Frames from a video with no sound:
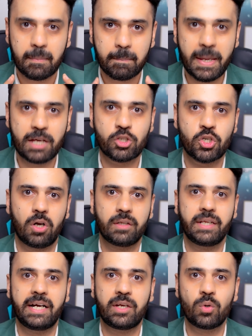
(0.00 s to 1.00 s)
make sure
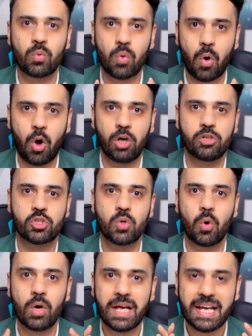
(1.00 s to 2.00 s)
that you
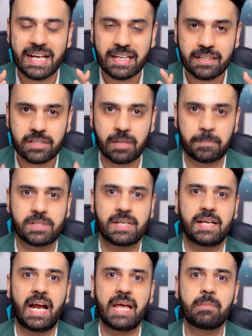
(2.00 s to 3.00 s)
also
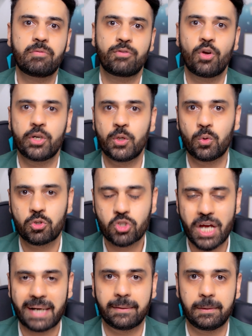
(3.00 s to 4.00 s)
subscribe if you are new to
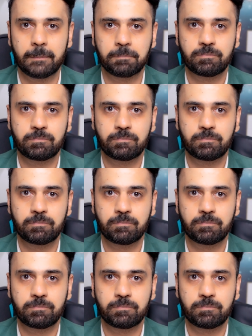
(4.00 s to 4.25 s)
channel.